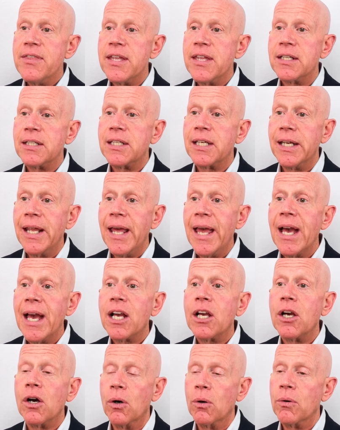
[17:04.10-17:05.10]
then can
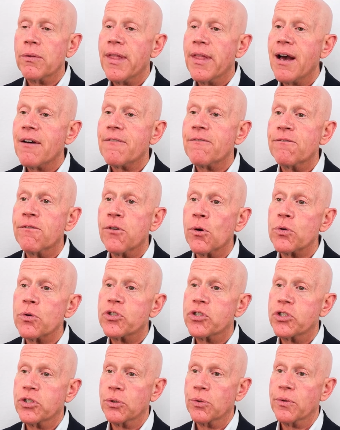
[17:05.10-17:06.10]
echo that
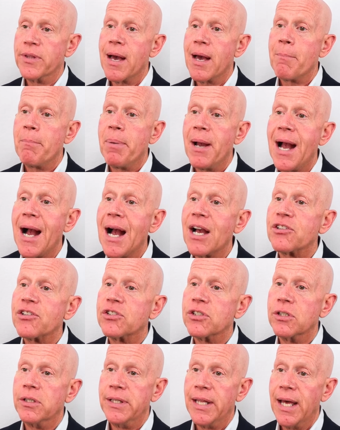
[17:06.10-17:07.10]
virtue, that
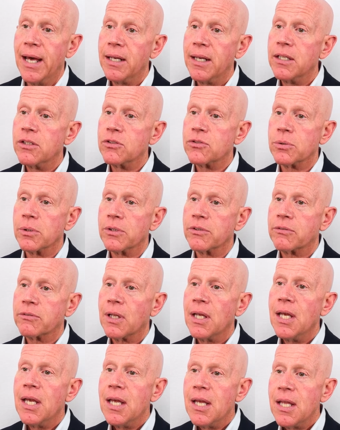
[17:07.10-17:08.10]
passion, that interest,
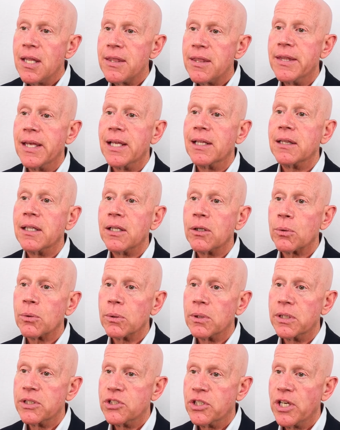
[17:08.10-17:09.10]
they
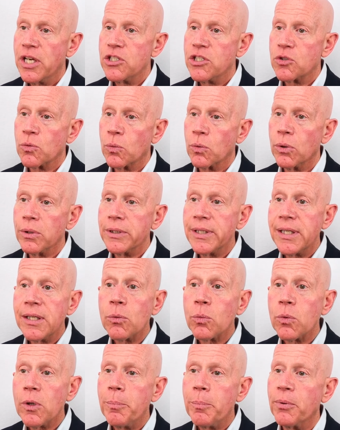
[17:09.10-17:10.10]
literally change the world
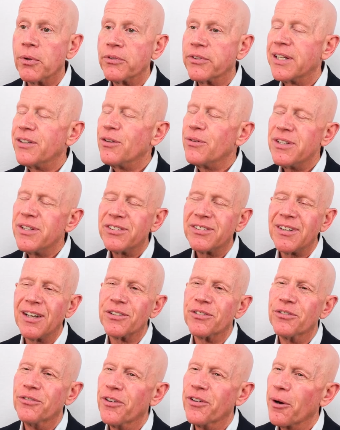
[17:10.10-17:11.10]
in ripples. I know this
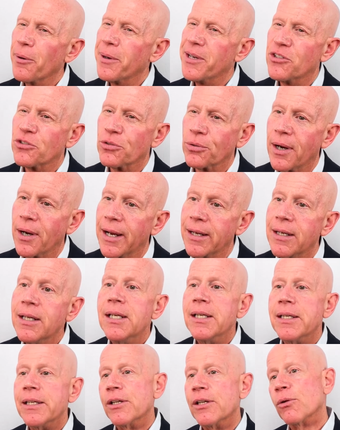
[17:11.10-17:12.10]
sounds very trite,
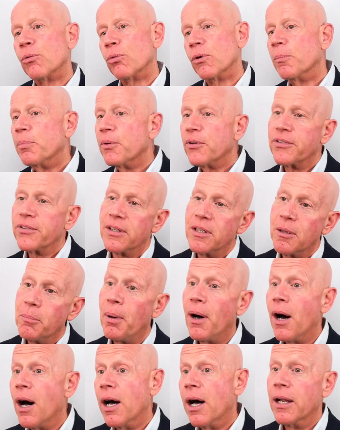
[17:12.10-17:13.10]
ripples on the
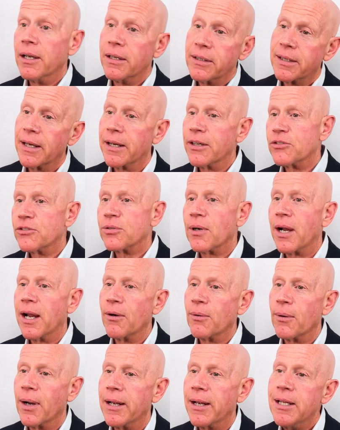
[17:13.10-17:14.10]
pond, kind of try
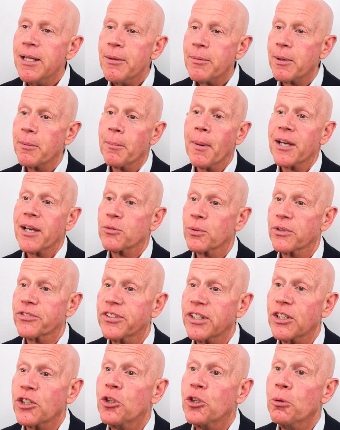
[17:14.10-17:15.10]
it, right? We might as well
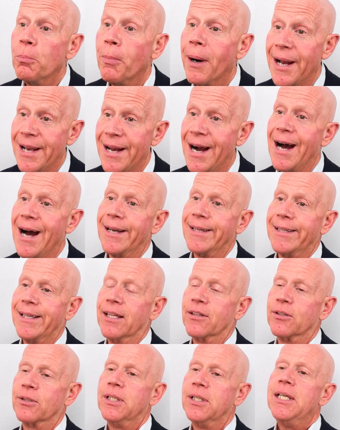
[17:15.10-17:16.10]
sing Kumbaya
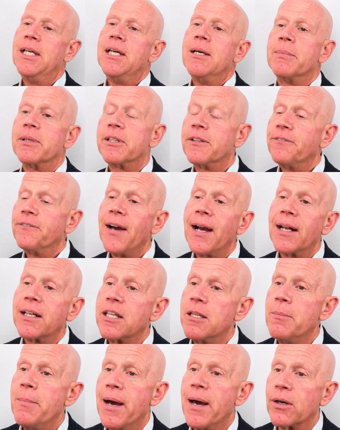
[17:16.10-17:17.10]
together. But the fact of
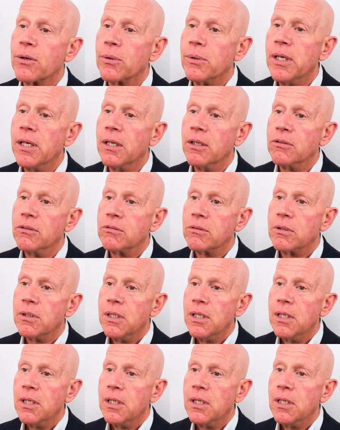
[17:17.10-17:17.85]
the matter is,